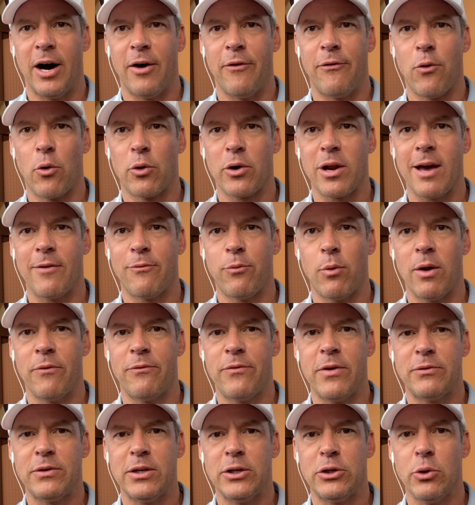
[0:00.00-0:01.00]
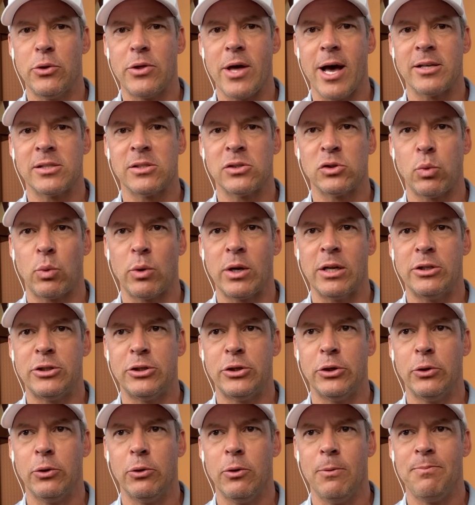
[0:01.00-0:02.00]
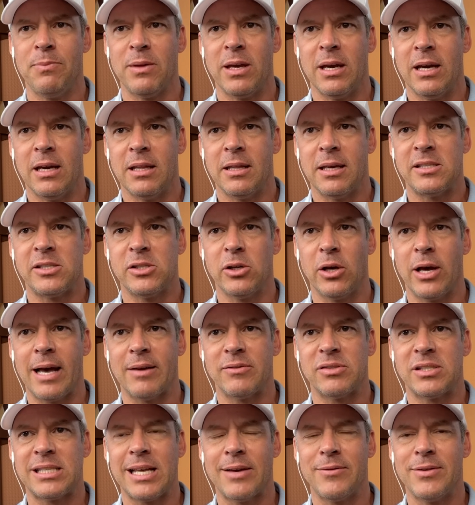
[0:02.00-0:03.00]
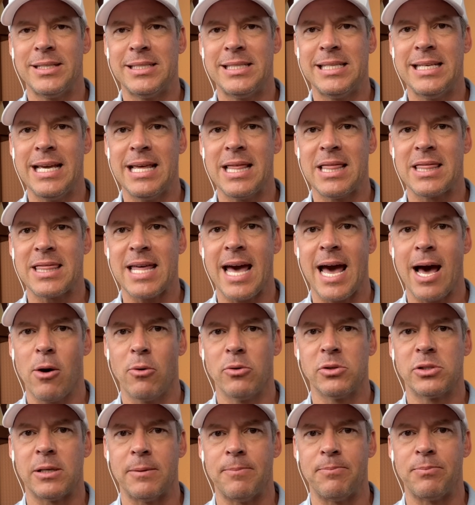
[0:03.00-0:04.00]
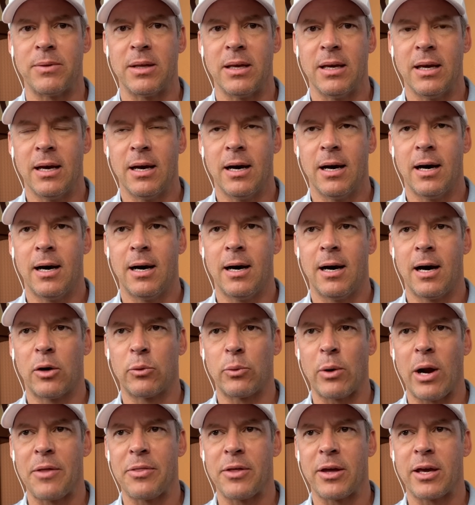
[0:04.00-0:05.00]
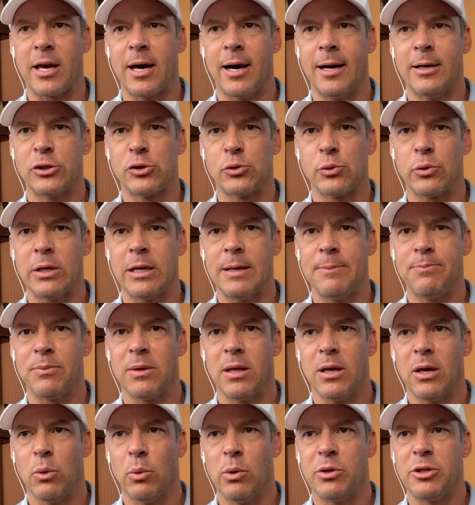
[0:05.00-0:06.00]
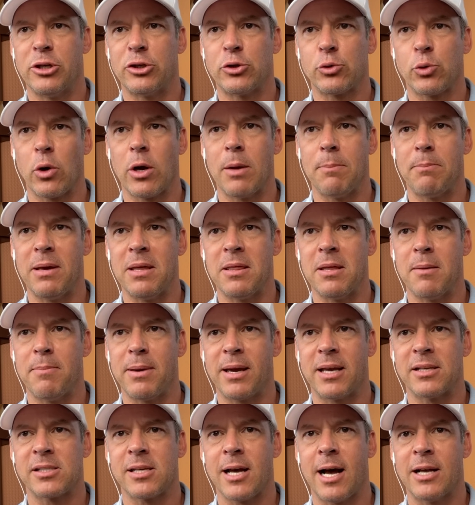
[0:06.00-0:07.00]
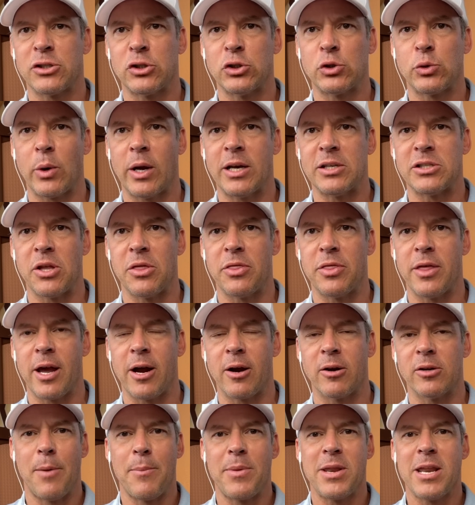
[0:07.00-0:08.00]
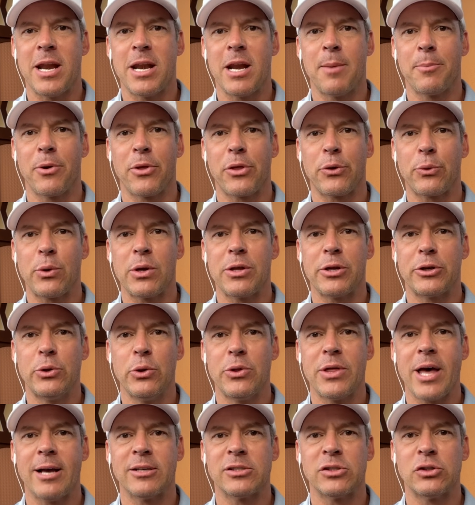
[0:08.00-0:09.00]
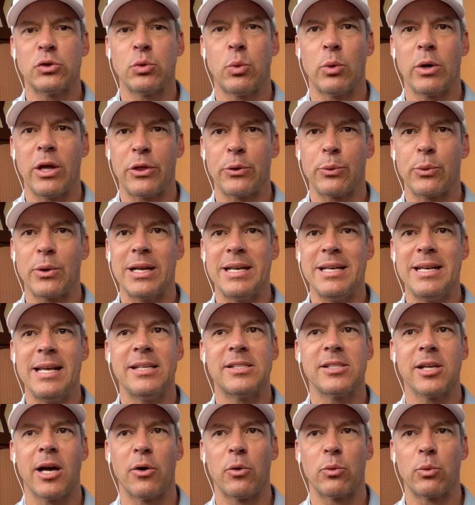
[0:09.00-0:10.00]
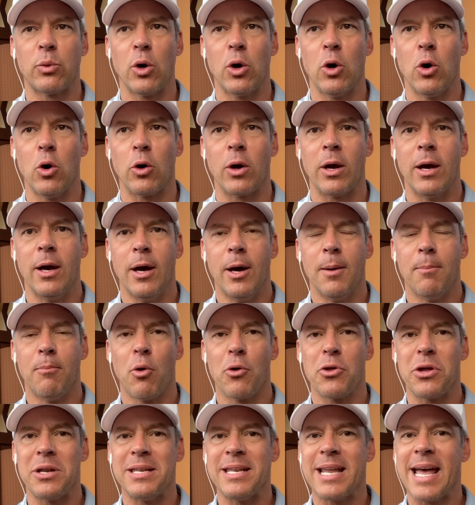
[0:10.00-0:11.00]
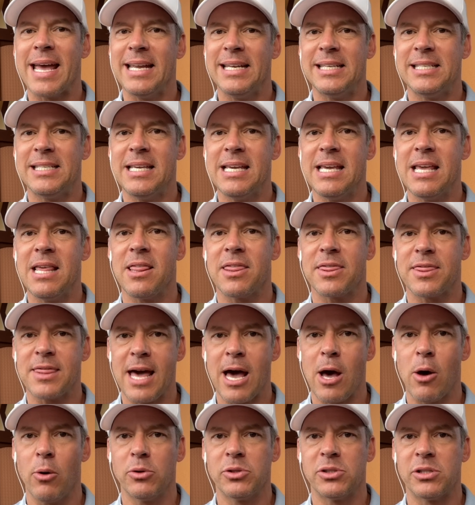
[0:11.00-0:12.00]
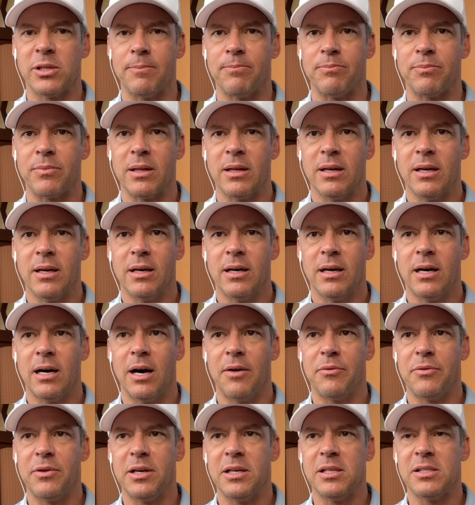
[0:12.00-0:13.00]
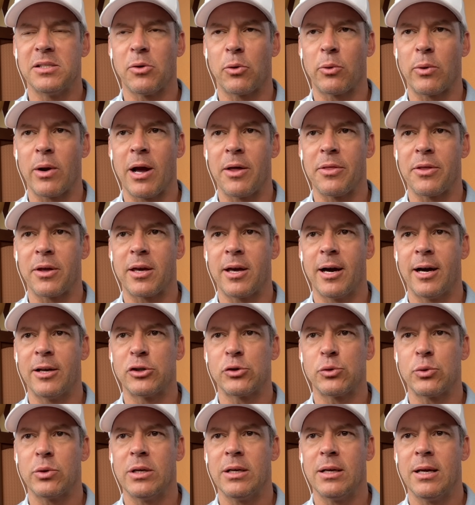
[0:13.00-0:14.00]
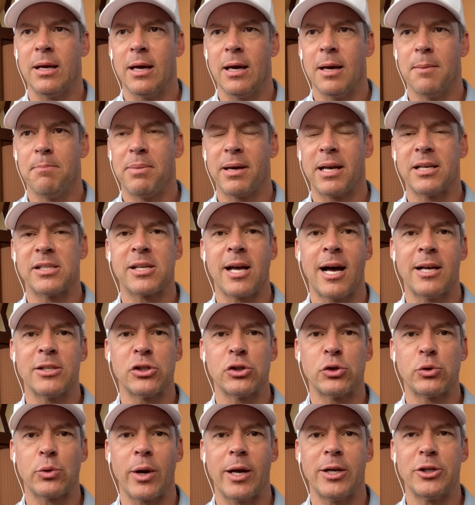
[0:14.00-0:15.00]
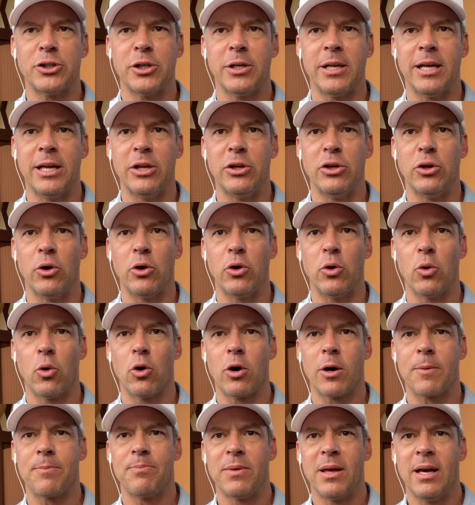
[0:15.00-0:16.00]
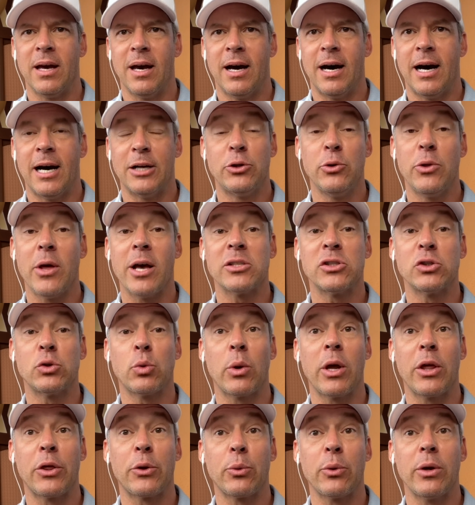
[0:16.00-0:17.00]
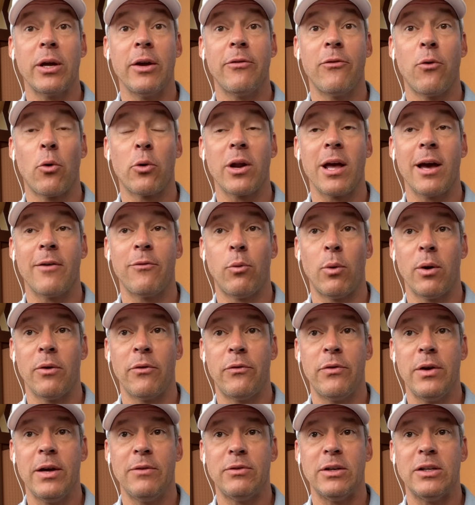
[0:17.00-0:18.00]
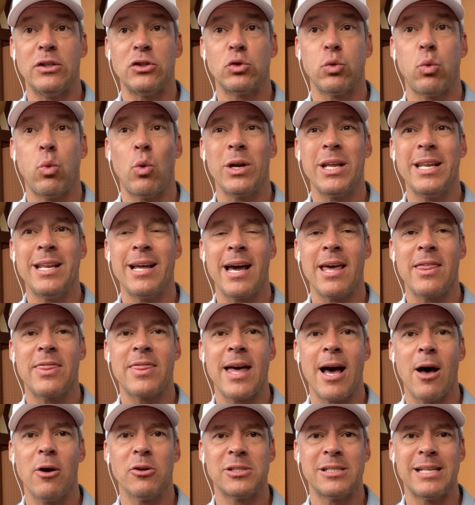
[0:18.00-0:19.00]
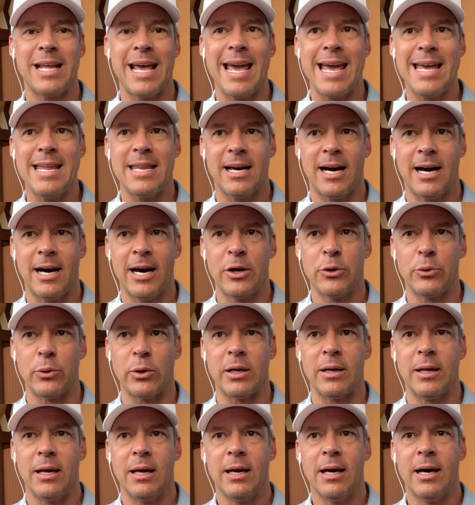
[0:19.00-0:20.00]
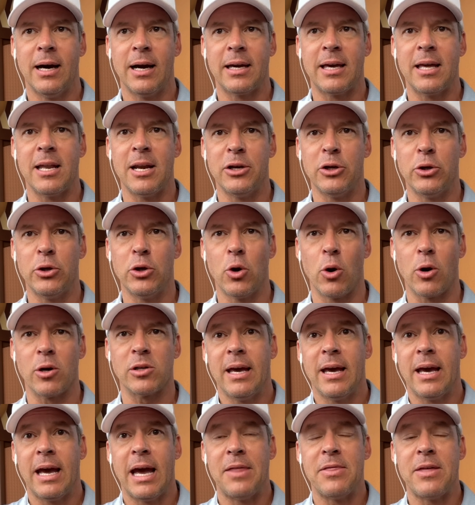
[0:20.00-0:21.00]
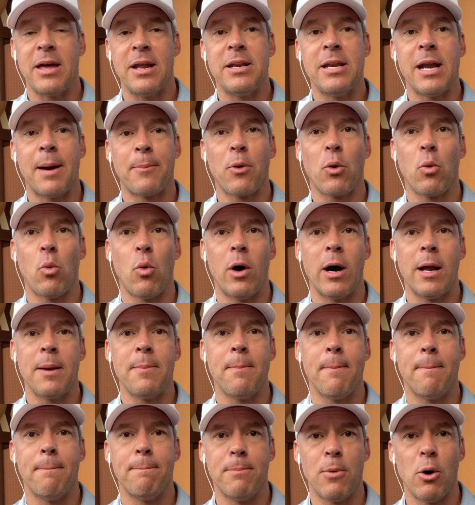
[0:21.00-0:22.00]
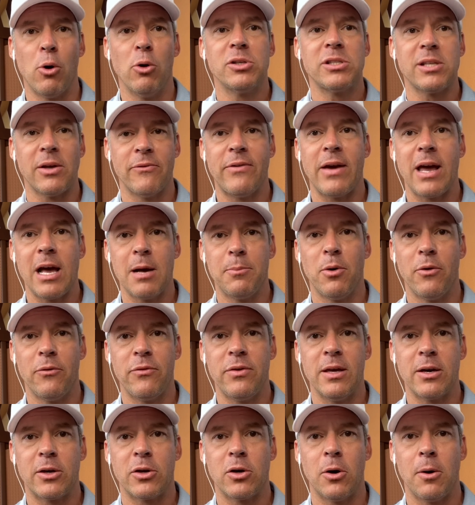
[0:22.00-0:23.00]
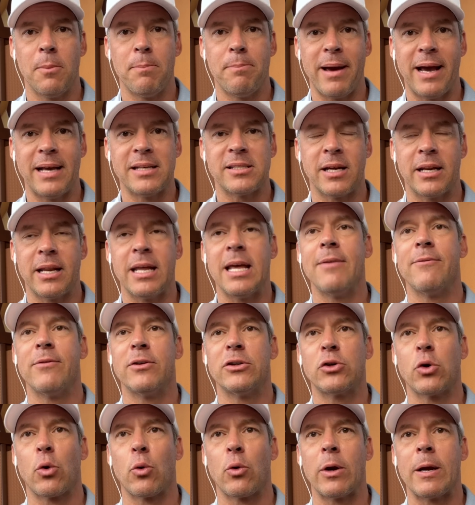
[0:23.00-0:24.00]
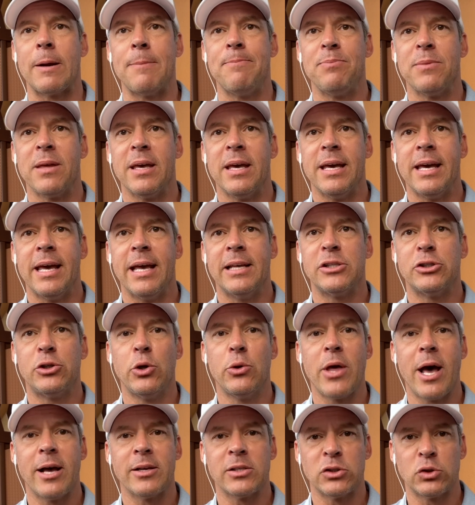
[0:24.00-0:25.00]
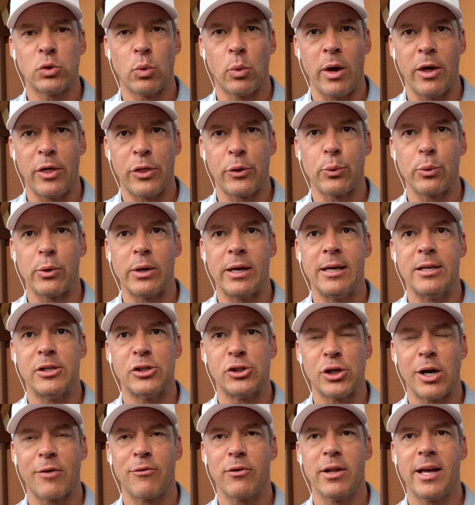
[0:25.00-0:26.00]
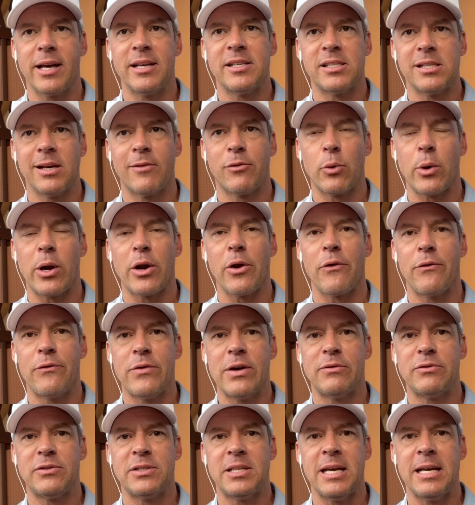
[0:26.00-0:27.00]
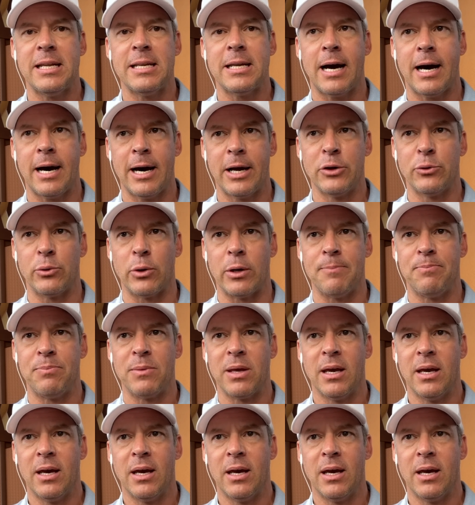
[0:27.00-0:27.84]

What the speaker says: Ford F-150 2022, they still have 17,000 around the country, with Detroit being the biggest concentration there. Coming in at number 3, the 2023 Nissan Rogue, more than 19,000 of these around the country, biggest concentration in New York. 2023 Ford F-150, 29,800, again in New York. And then number 1 most available vehicle based on inventory is a 2023 Chevrolet Silverado 1500.